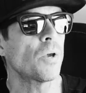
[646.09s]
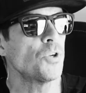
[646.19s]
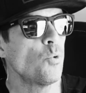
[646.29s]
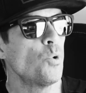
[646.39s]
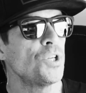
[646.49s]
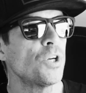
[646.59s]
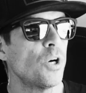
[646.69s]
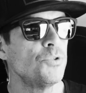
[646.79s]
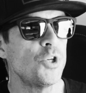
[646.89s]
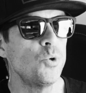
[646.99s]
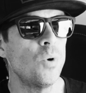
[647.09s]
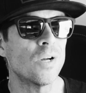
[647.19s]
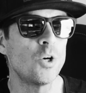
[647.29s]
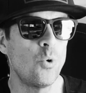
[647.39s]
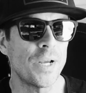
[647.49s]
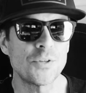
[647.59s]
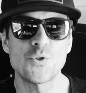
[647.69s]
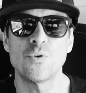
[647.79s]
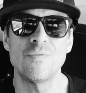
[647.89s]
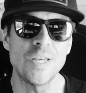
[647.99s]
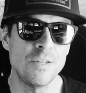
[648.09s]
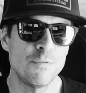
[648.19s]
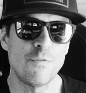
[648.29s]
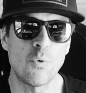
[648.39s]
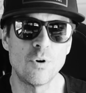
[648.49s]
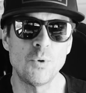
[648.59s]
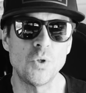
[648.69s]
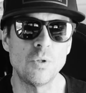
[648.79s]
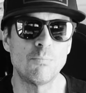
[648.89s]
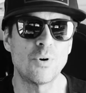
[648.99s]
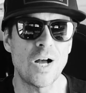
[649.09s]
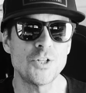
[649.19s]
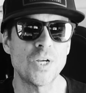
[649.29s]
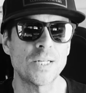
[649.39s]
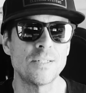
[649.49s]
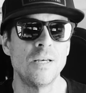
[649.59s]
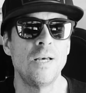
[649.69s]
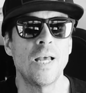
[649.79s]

You wouldn't go do a quick sort of informal project